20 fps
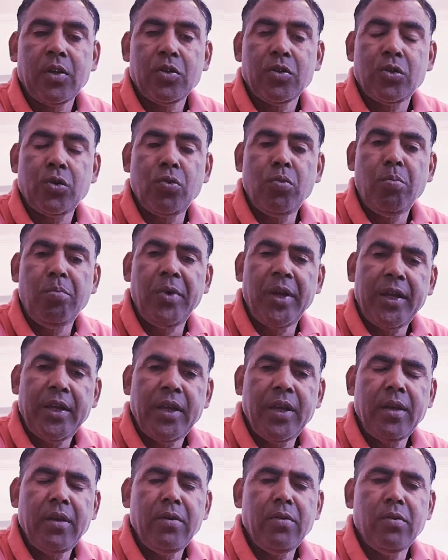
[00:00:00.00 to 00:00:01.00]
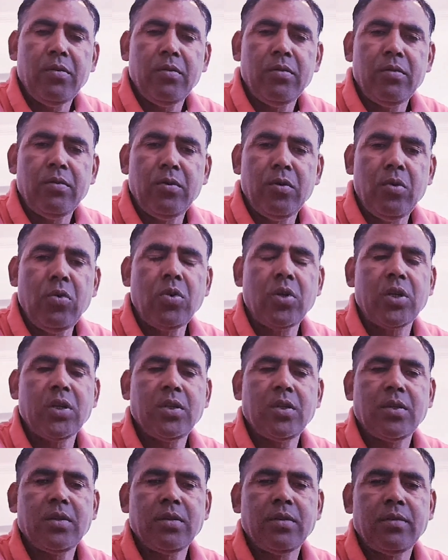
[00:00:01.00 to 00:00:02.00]
so making
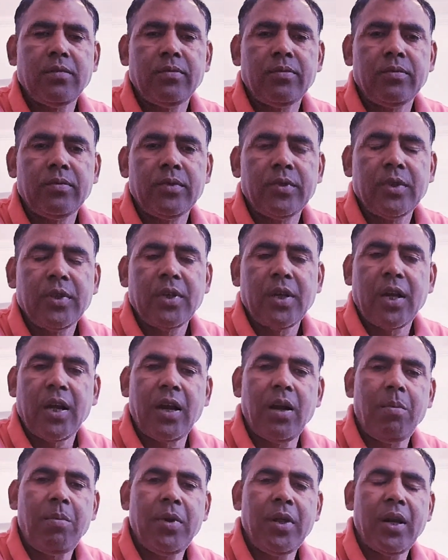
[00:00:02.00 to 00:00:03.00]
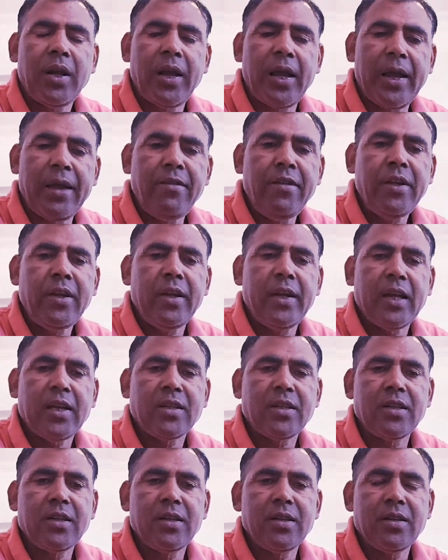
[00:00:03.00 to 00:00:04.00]
notes after having
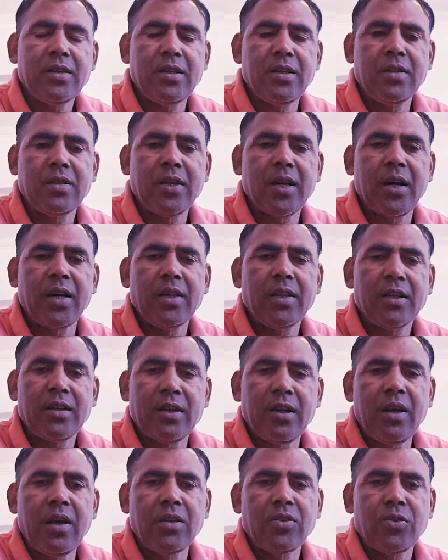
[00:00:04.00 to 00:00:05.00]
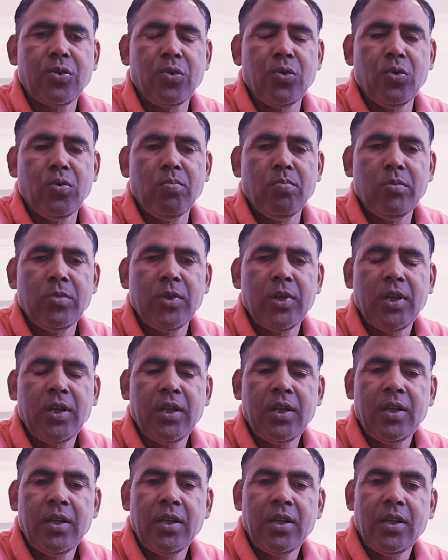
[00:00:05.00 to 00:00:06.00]
lectures inside the classroom
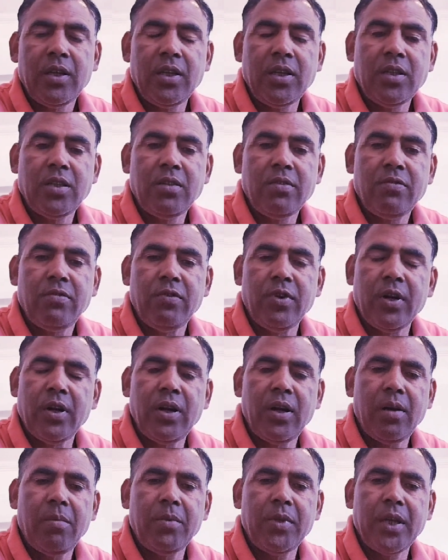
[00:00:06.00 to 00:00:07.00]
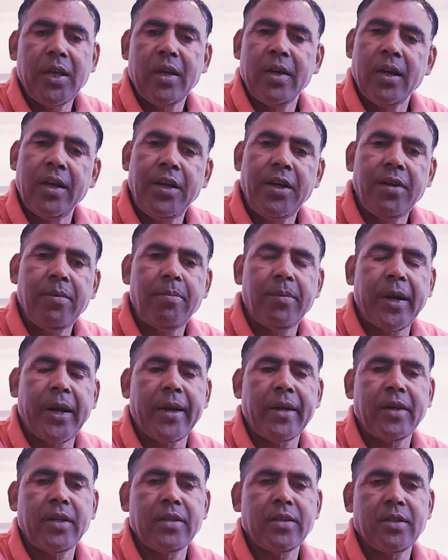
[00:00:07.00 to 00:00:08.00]
is one of the great
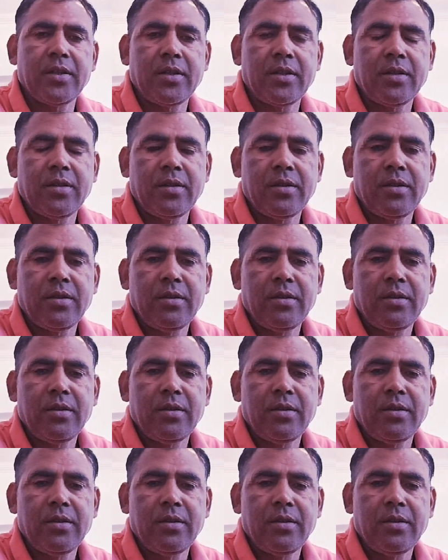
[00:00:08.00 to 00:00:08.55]
practice.